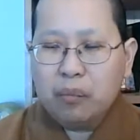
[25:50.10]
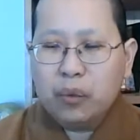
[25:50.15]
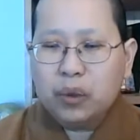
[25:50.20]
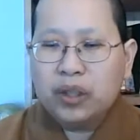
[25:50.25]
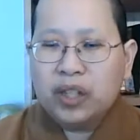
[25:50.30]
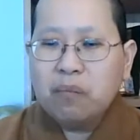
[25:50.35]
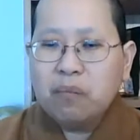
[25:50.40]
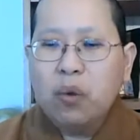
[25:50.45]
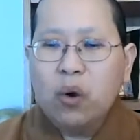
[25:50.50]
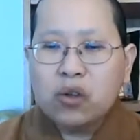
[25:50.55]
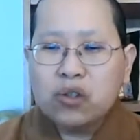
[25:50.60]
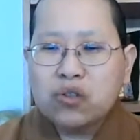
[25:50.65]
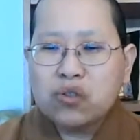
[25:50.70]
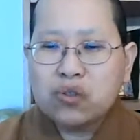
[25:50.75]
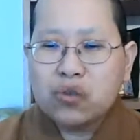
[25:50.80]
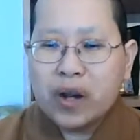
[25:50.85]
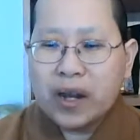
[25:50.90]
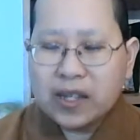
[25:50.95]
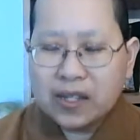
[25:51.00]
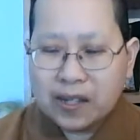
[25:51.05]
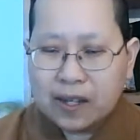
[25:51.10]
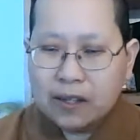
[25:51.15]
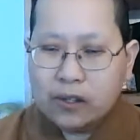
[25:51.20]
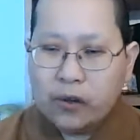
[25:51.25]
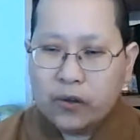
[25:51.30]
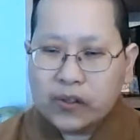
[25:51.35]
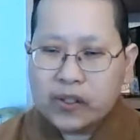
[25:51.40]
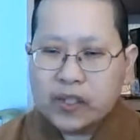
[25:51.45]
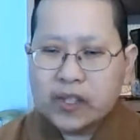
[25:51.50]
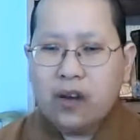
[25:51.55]
putting more stress in
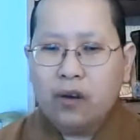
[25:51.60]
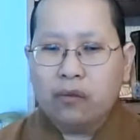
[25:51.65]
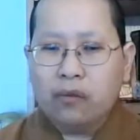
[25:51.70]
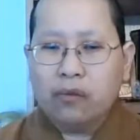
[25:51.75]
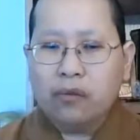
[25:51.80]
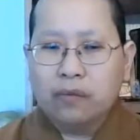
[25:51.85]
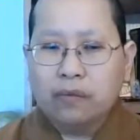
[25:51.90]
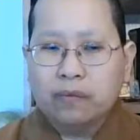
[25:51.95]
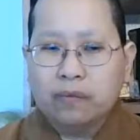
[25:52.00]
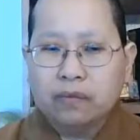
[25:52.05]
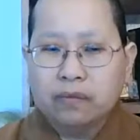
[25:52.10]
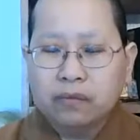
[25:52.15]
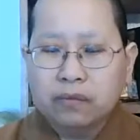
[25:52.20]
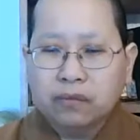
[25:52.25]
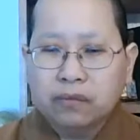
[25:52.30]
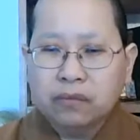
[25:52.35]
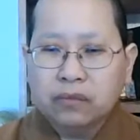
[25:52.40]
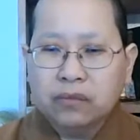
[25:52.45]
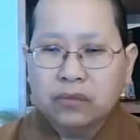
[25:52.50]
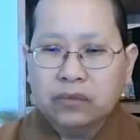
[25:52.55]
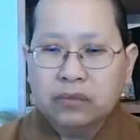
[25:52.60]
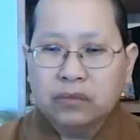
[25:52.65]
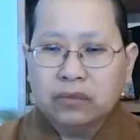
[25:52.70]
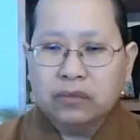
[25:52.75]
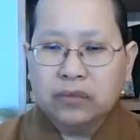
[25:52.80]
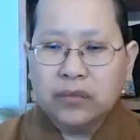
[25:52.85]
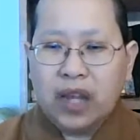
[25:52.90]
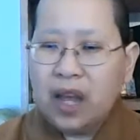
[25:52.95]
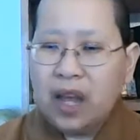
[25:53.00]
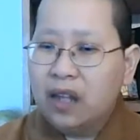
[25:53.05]
yourself.
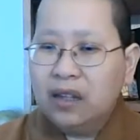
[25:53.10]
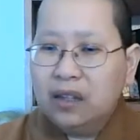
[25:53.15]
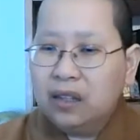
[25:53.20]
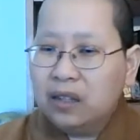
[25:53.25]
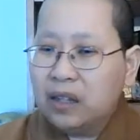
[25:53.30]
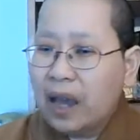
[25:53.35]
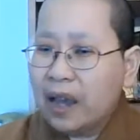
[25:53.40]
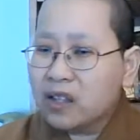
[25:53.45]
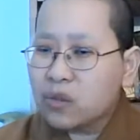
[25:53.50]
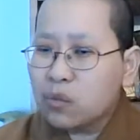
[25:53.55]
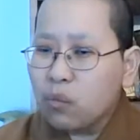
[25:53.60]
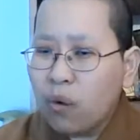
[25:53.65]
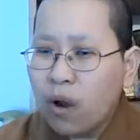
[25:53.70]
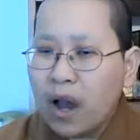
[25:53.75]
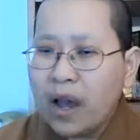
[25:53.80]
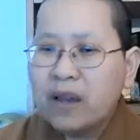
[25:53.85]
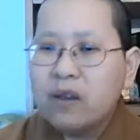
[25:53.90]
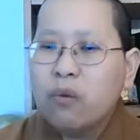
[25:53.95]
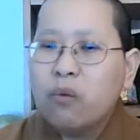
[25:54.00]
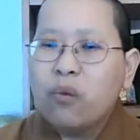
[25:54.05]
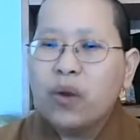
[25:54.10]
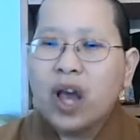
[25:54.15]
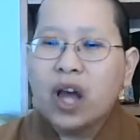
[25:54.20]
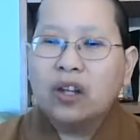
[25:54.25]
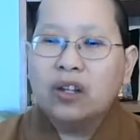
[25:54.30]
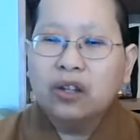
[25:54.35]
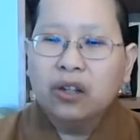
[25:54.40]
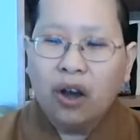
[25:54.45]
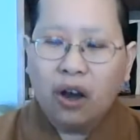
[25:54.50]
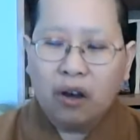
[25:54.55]
And that's why we
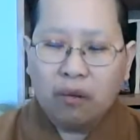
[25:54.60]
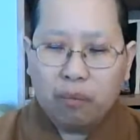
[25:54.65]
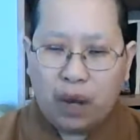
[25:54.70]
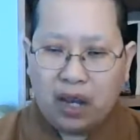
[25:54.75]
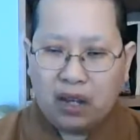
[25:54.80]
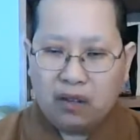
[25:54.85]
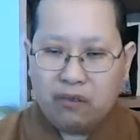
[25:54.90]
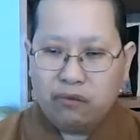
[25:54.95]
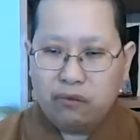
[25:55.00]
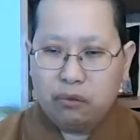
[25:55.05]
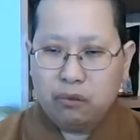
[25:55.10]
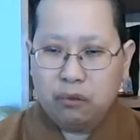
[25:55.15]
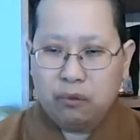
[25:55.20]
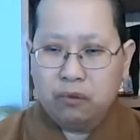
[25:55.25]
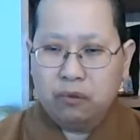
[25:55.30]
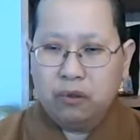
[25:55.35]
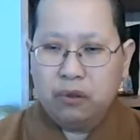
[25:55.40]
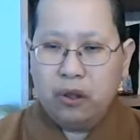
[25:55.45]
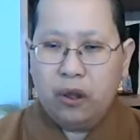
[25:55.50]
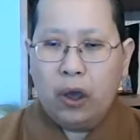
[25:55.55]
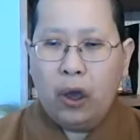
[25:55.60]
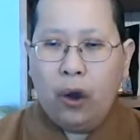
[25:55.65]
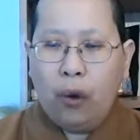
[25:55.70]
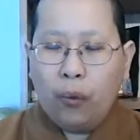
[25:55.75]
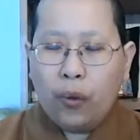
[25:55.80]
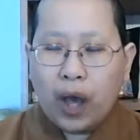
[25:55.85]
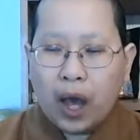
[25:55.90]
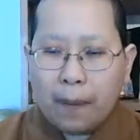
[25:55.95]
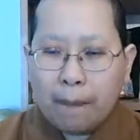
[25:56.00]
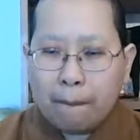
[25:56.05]
are not mindful.
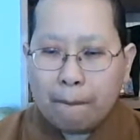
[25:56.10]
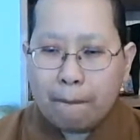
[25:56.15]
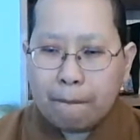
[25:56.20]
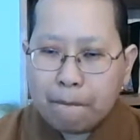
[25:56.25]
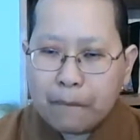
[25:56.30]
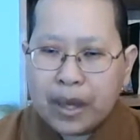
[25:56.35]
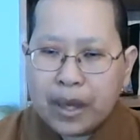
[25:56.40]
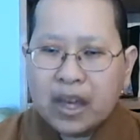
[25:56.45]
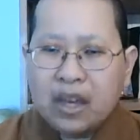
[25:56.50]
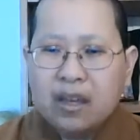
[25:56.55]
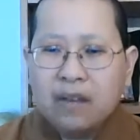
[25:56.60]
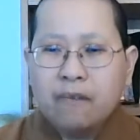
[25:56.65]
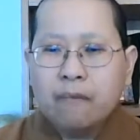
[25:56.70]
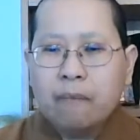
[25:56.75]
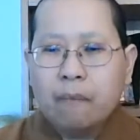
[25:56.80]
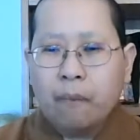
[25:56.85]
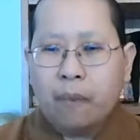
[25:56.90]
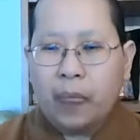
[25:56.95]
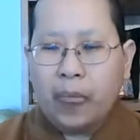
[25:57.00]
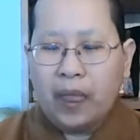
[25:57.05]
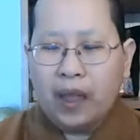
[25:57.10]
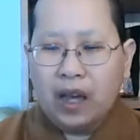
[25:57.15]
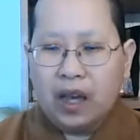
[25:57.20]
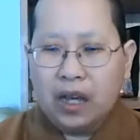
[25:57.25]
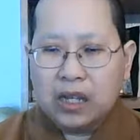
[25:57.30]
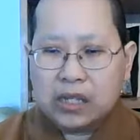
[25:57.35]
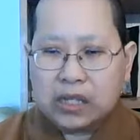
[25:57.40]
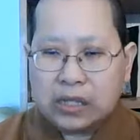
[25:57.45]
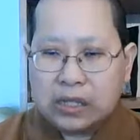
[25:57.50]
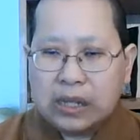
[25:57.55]
We are being
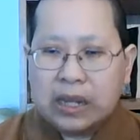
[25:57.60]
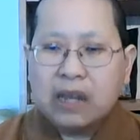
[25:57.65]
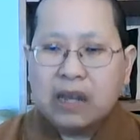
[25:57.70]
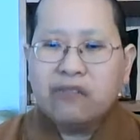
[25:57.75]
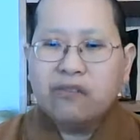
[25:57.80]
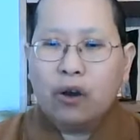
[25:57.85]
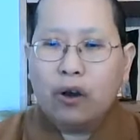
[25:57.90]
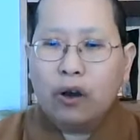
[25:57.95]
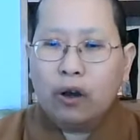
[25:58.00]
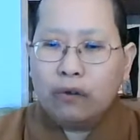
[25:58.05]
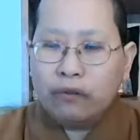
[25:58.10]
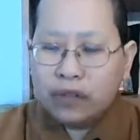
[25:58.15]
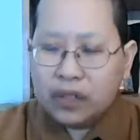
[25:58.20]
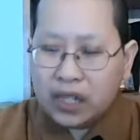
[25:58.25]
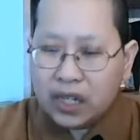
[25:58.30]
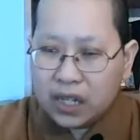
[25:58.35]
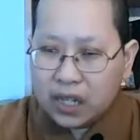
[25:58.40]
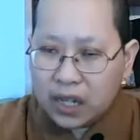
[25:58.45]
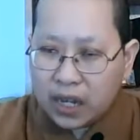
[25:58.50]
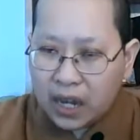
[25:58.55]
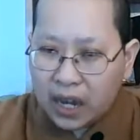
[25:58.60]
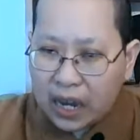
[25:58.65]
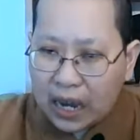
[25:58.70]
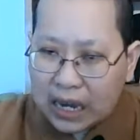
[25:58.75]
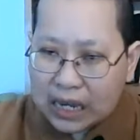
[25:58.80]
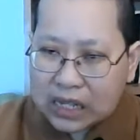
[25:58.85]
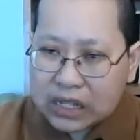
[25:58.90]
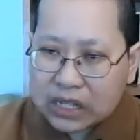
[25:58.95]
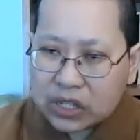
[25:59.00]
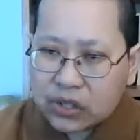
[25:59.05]
a slave of the
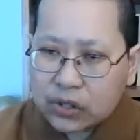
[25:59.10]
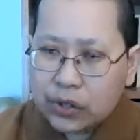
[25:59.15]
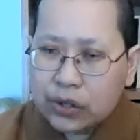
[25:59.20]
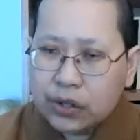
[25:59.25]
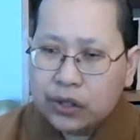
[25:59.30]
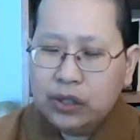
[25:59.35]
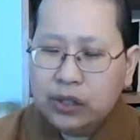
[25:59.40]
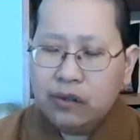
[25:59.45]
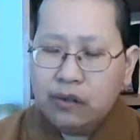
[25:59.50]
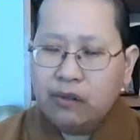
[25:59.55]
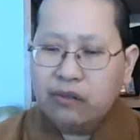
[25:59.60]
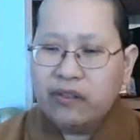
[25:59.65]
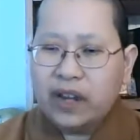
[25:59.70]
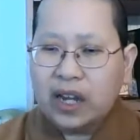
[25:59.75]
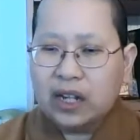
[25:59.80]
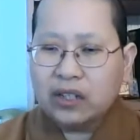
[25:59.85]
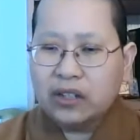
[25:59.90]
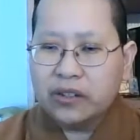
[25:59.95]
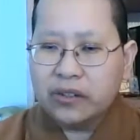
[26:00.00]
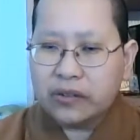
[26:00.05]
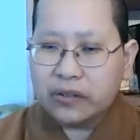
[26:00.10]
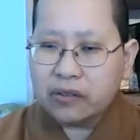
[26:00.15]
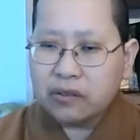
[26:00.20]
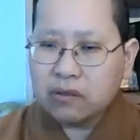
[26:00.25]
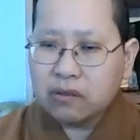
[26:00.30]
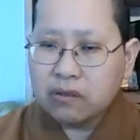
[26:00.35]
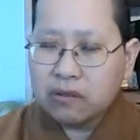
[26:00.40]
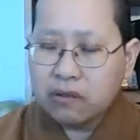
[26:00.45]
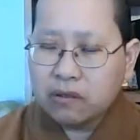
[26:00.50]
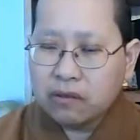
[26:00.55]
external
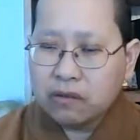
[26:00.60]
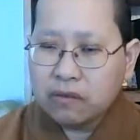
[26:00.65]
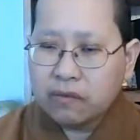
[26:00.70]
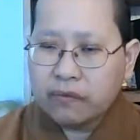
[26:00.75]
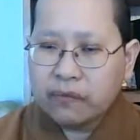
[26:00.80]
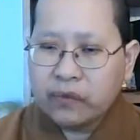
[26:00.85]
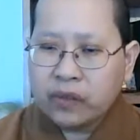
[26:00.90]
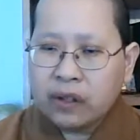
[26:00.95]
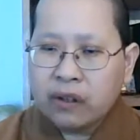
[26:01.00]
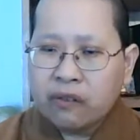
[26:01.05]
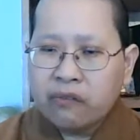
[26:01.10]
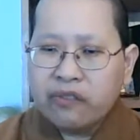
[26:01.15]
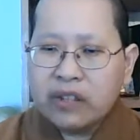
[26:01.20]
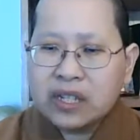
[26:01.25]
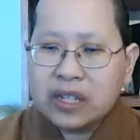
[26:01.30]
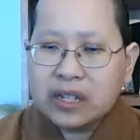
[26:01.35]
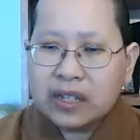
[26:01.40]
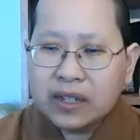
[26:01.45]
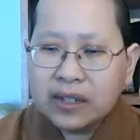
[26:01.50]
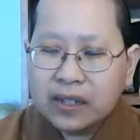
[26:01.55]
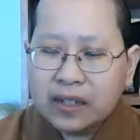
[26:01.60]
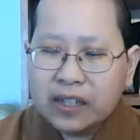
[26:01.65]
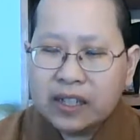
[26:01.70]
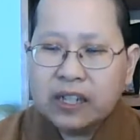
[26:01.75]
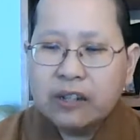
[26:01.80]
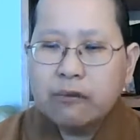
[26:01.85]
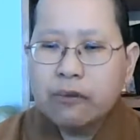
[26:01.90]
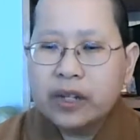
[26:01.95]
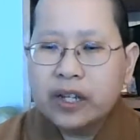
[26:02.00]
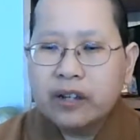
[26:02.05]
factors.
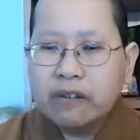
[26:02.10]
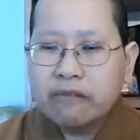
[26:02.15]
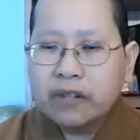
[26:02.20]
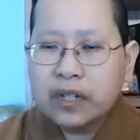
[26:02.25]
Physically, we